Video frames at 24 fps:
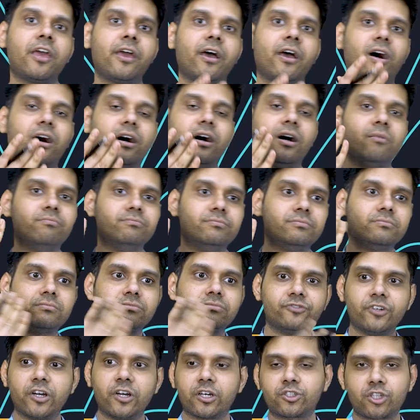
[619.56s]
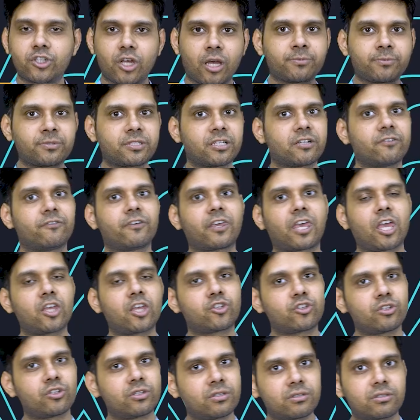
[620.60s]
uh, workshops,
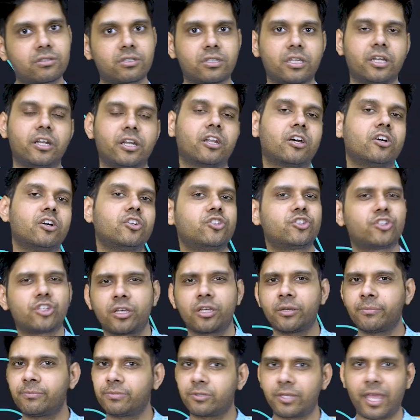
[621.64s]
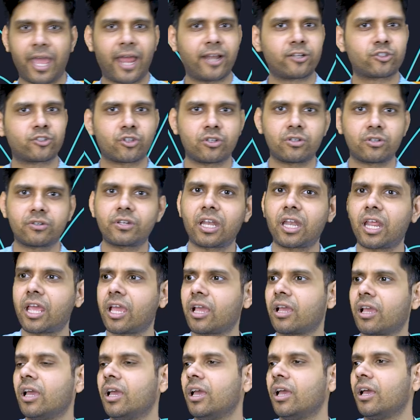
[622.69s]
certifications, internships, hands-on
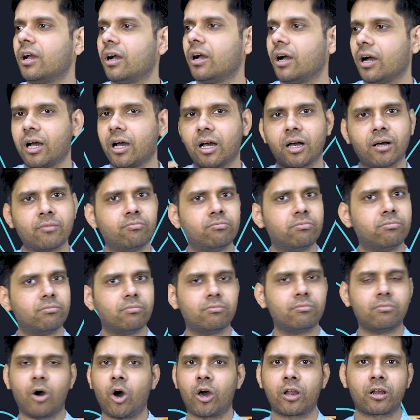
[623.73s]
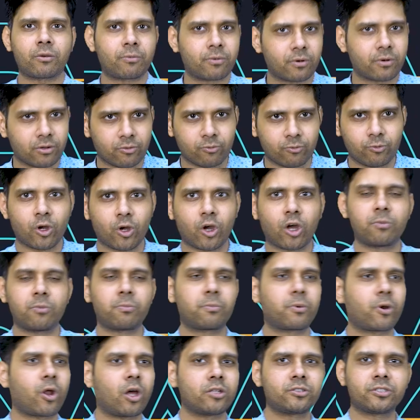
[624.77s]
training, uh, or work on
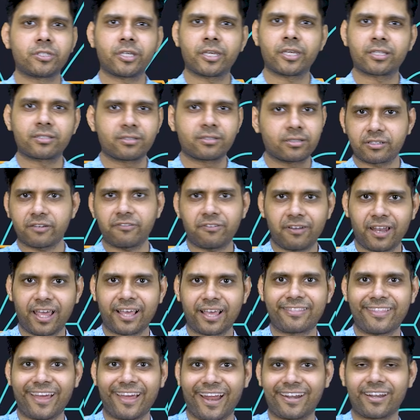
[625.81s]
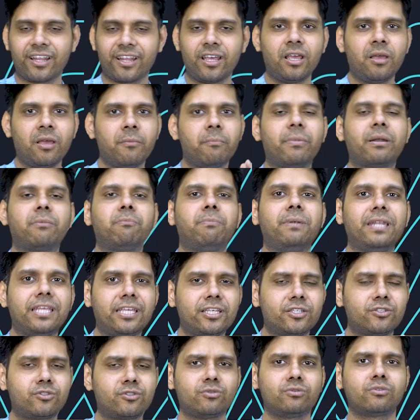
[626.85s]
projects, stuff like that. But
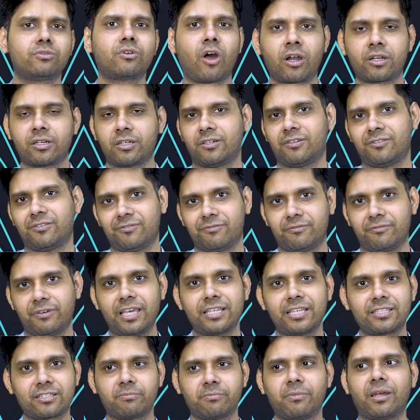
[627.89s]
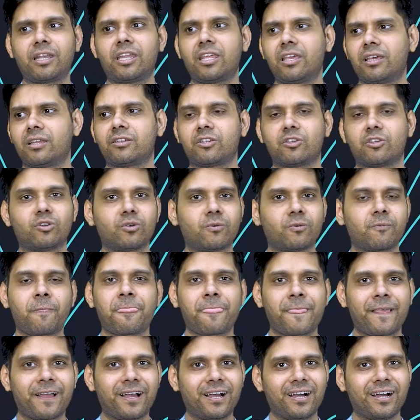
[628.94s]
please do not waste money in you know
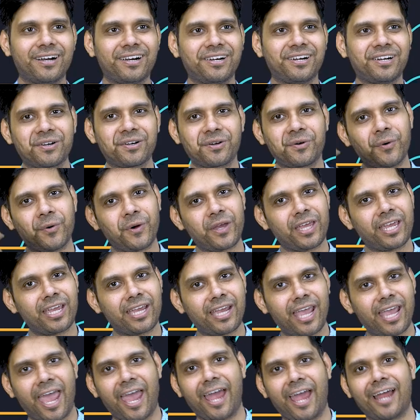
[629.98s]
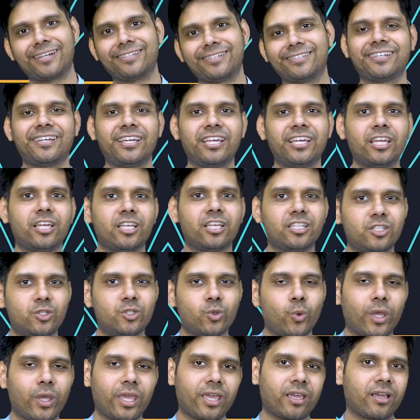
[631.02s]
uh, going and
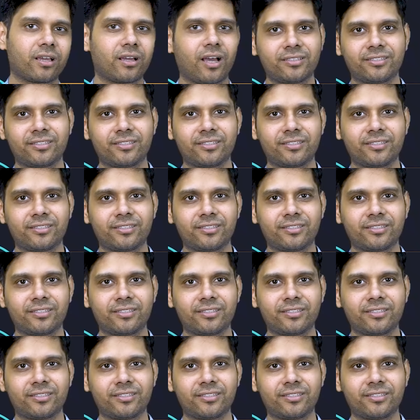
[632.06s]
doing other